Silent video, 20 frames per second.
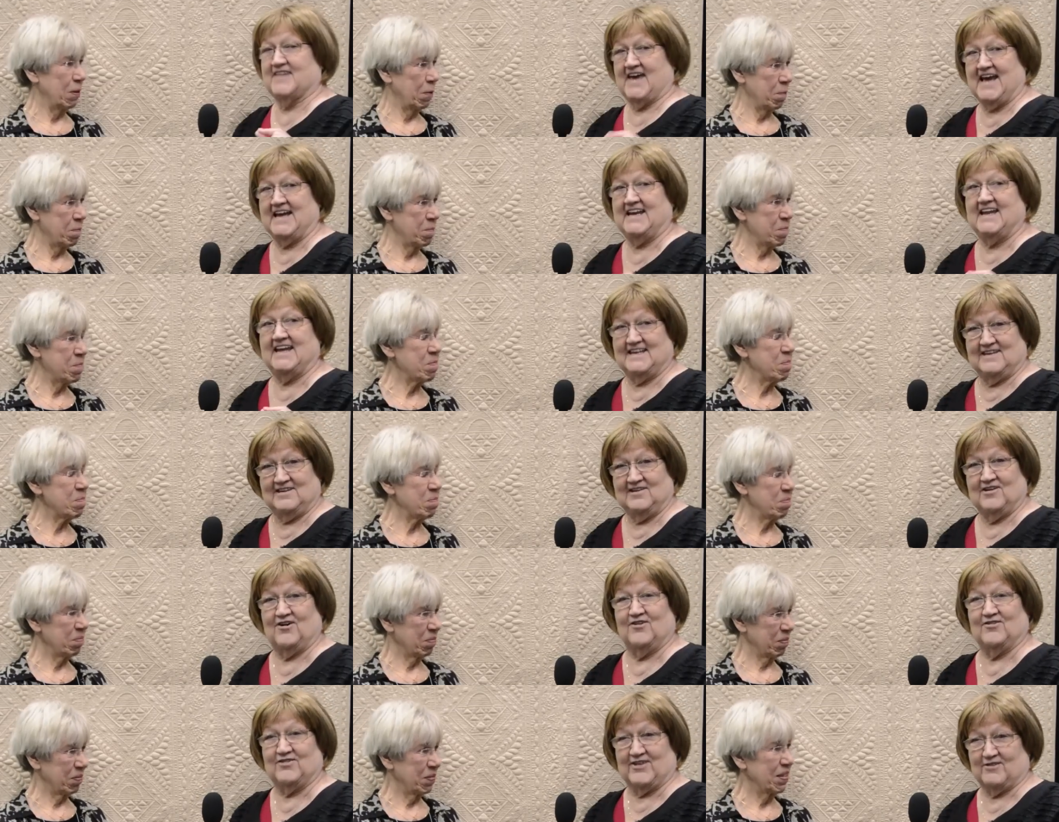Speaker 1: they
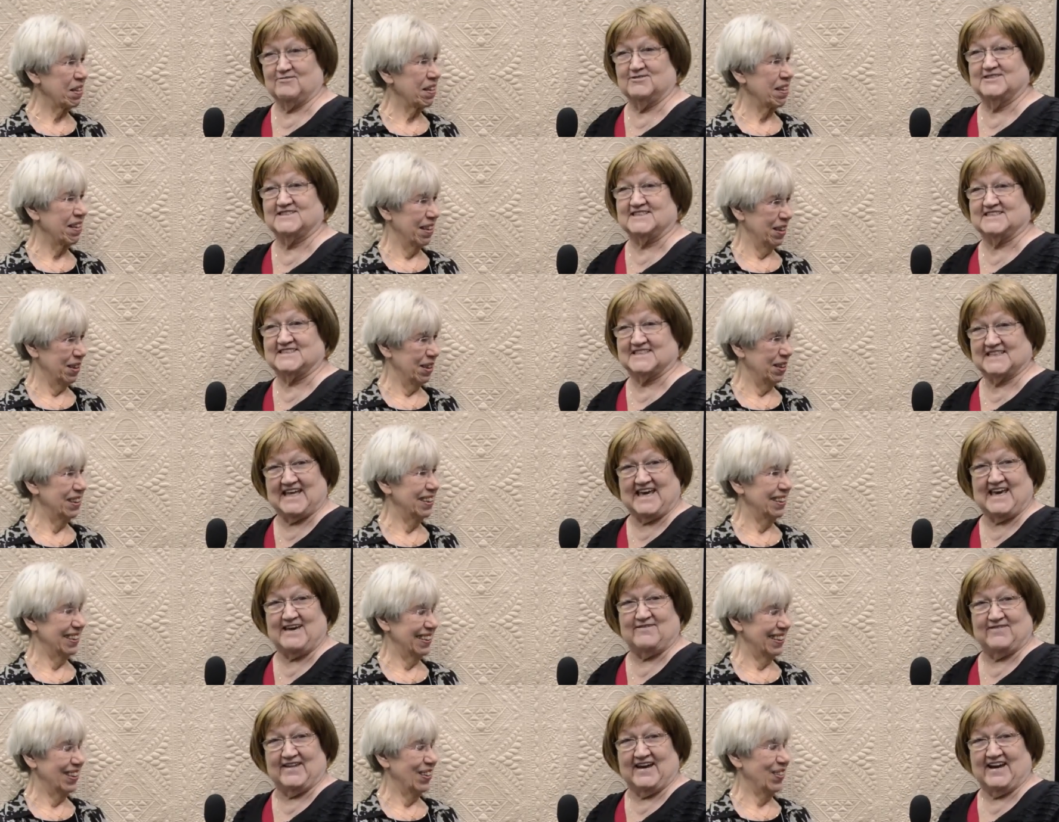didn't know there was a
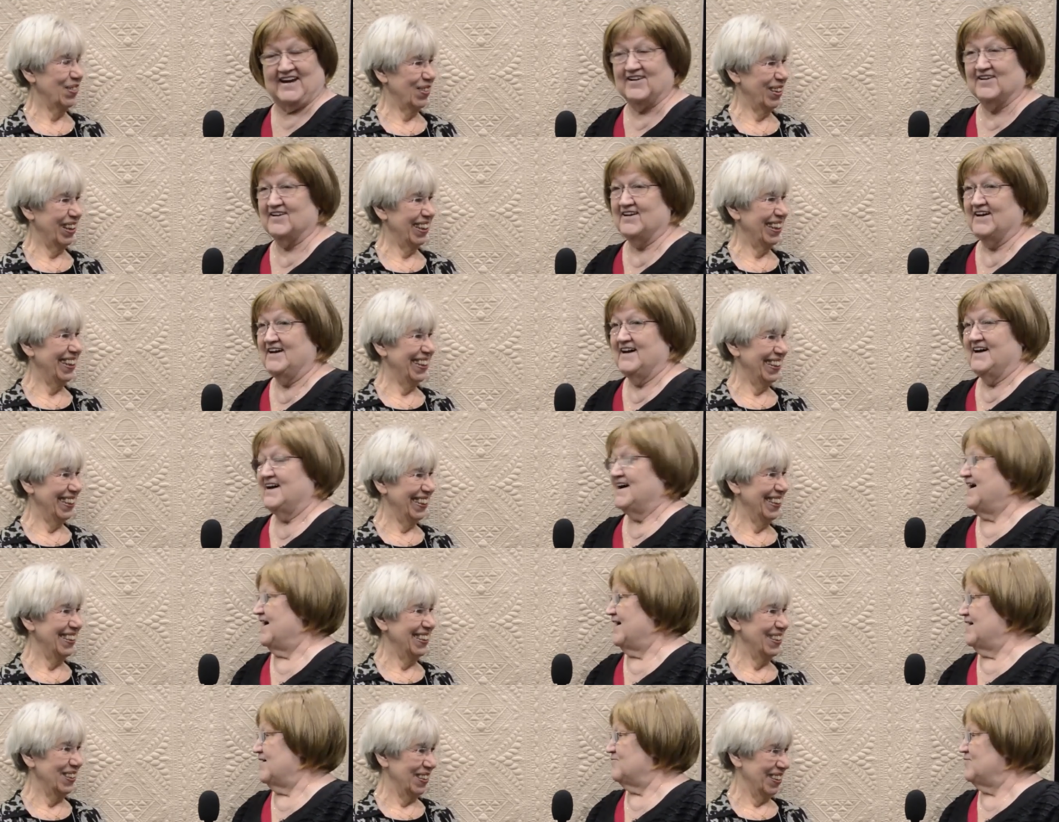sleeve there.
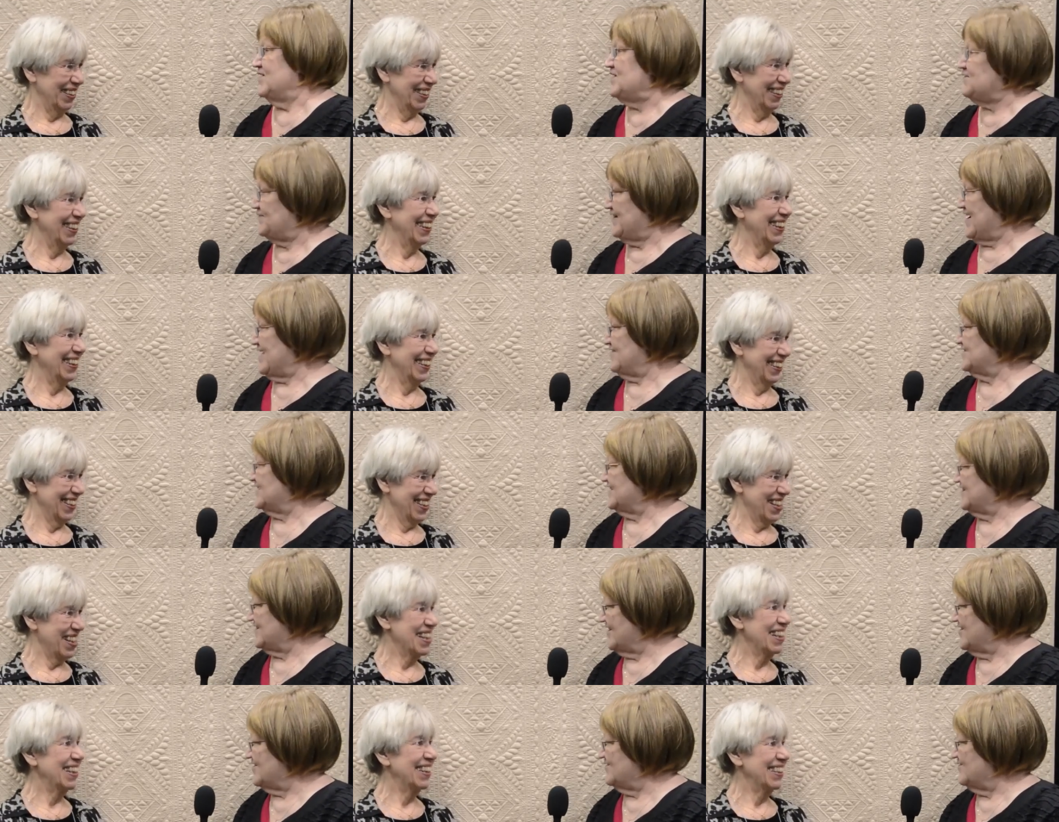Uh, we found
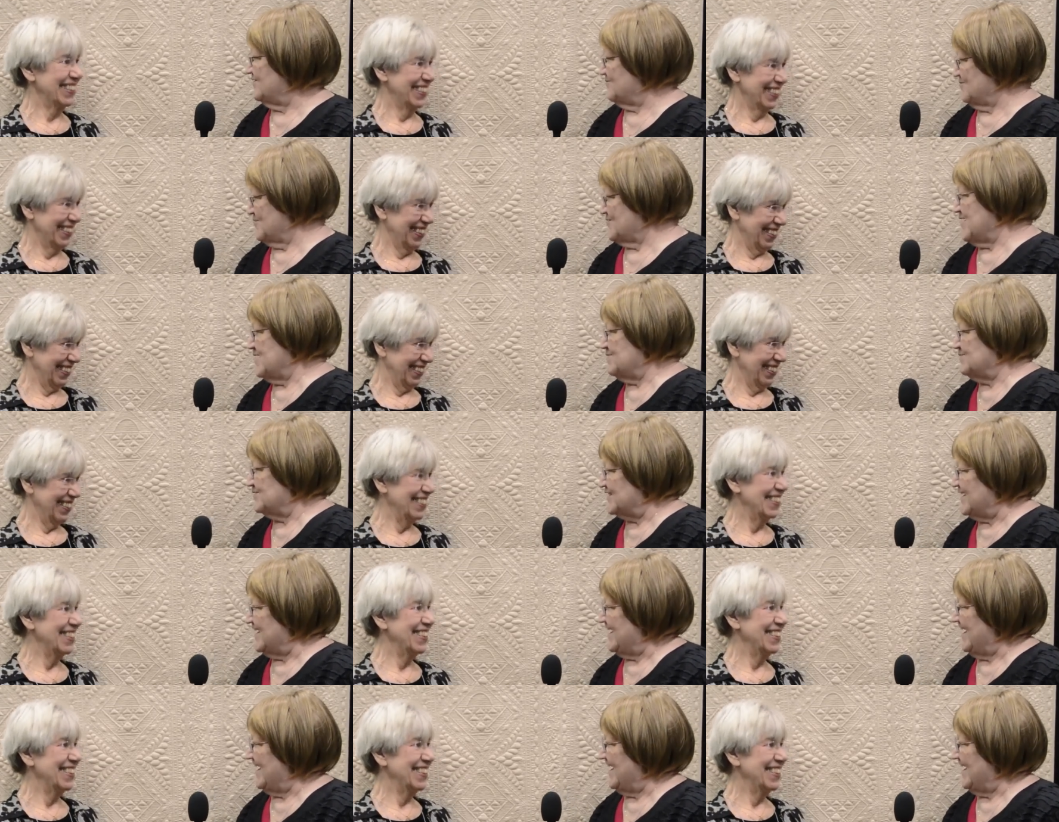it though and were able to